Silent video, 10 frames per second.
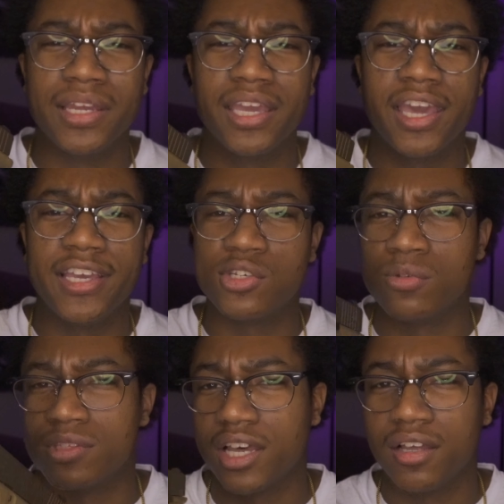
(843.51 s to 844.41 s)
of cash on
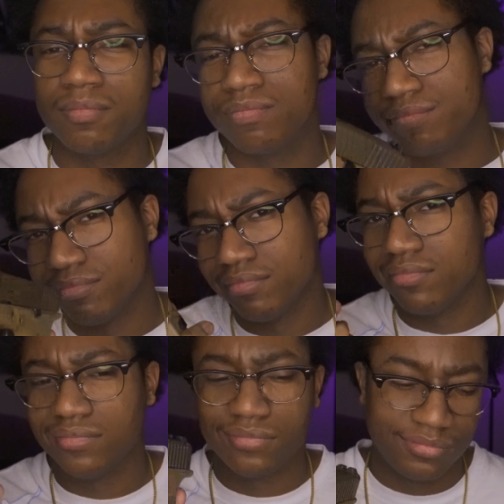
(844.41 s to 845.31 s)
top.
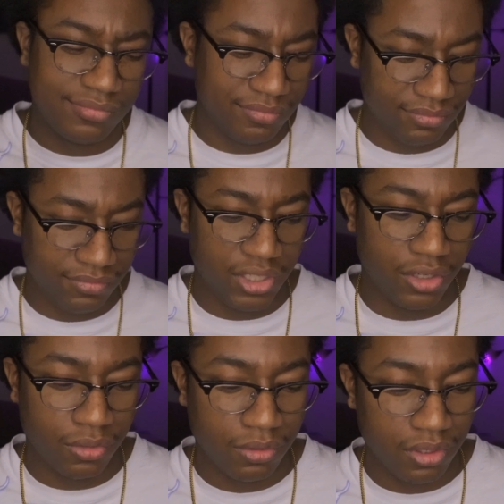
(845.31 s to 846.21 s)
You
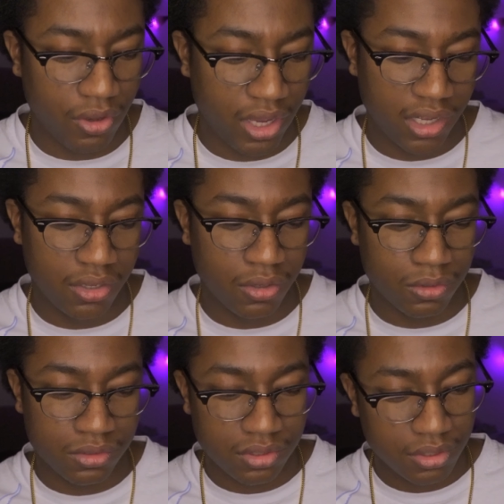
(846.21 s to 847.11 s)
know how that
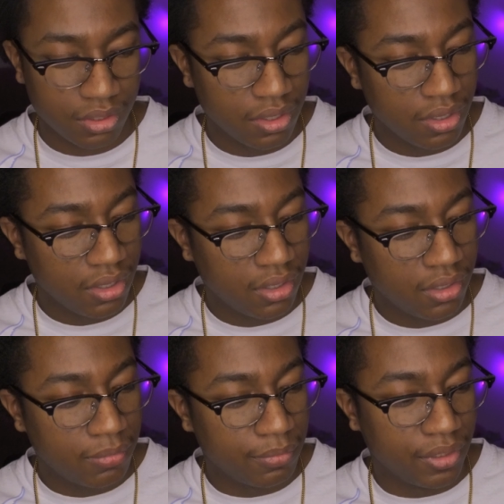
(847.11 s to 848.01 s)
goes.
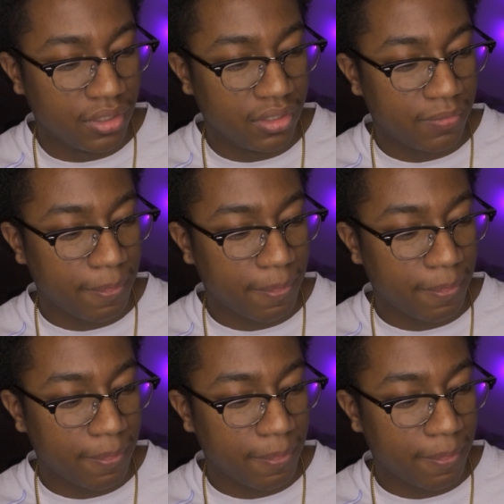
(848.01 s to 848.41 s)
But